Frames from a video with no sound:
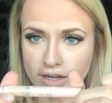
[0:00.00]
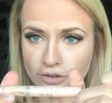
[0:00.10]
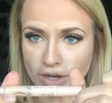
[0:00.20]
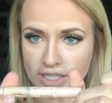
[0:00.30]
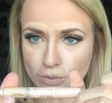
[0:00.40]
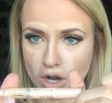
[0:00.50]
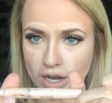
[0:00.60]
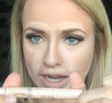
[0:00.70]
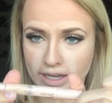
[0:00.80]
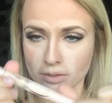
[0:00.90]
If you guys
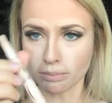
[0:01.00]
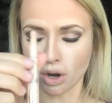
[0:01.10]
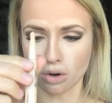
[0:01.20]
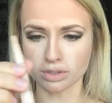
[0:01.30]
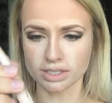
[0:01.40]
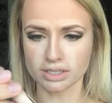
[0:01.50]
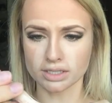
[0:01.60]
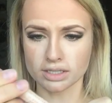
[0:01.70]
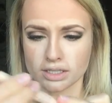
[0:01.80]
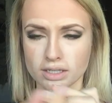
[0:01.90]
want, I can
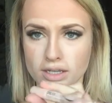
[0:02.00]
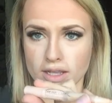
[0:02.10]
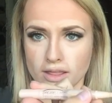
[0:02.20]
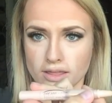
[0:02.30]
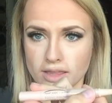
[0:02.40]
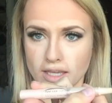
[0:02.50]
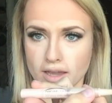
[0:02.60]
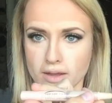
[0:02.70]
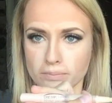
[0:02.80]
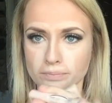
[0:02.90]
post the
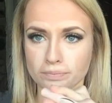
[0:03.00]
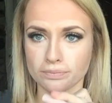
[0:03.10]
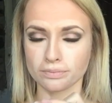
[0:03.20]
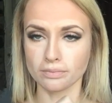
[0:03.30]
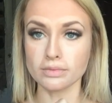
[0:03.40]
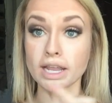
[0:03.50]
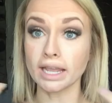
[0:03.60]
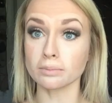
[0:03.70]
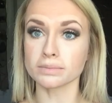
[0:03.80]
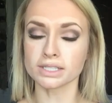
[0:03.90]

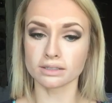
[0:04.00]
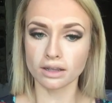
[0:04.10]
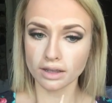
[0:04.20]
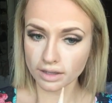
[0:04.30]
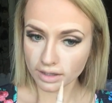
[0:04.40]
names.